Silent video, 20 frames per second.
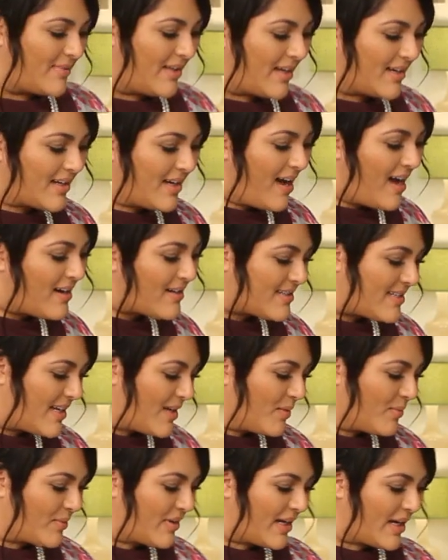a
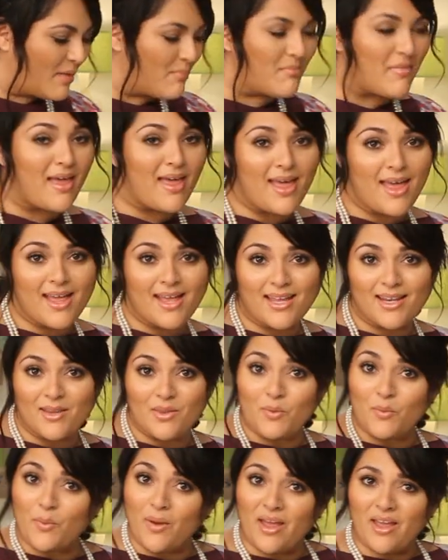cocktail ring may get in
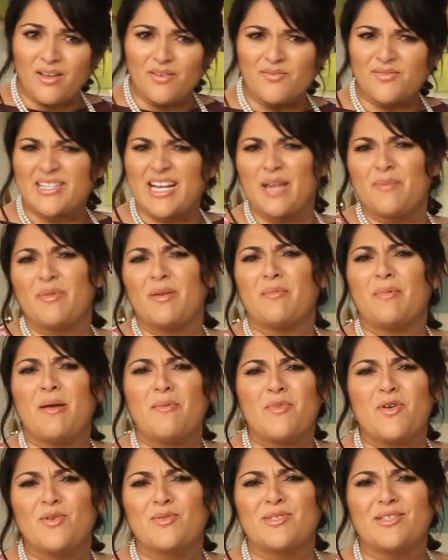the way of typing
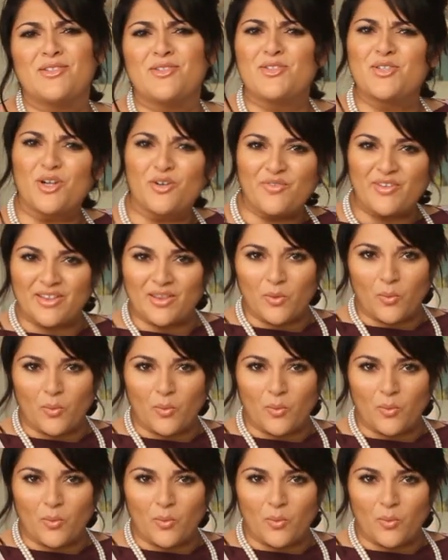memos and surfing the